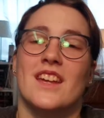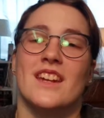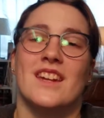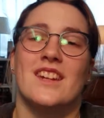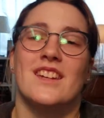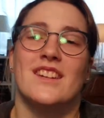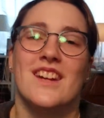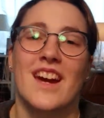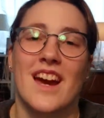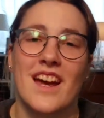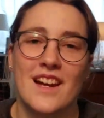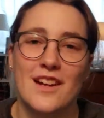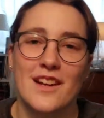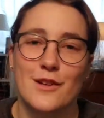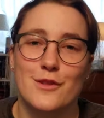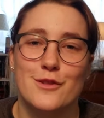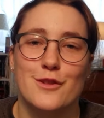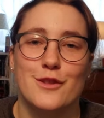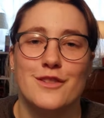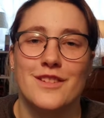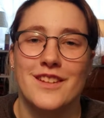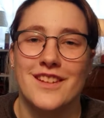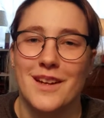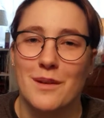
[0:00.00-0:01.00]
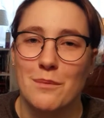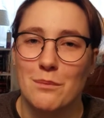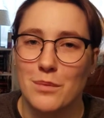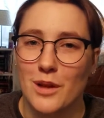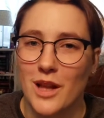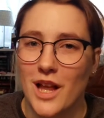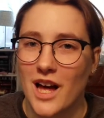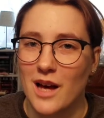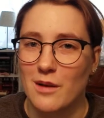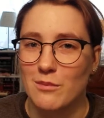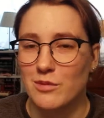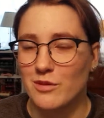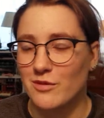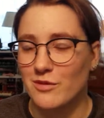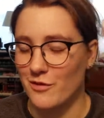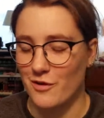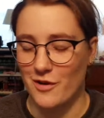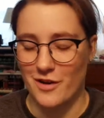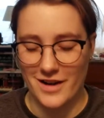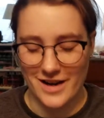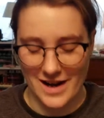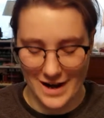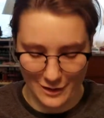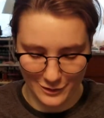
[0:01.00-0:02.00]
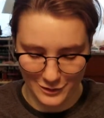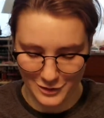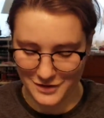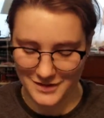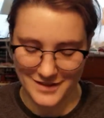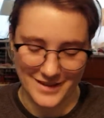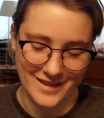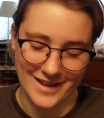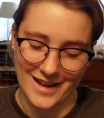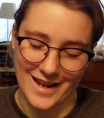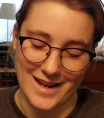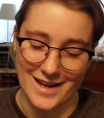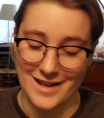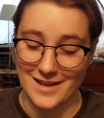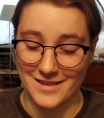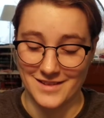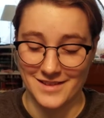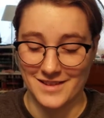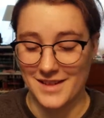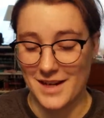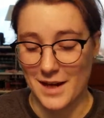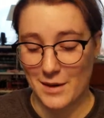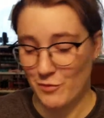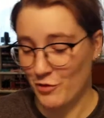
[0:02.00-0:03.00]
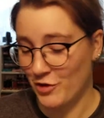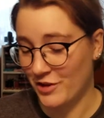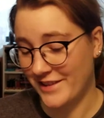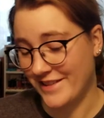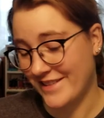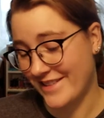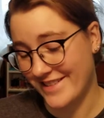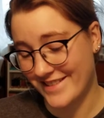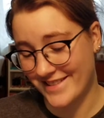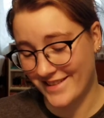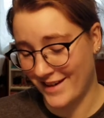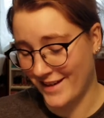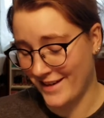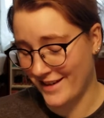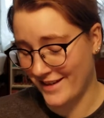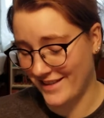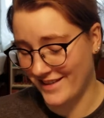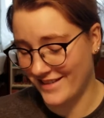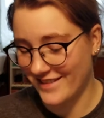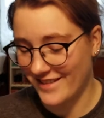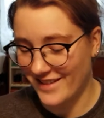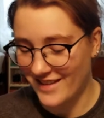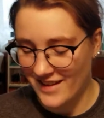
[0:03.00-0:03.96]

and it kind of just looked like a blob before, and now it looks like a hand, and I'm really excited.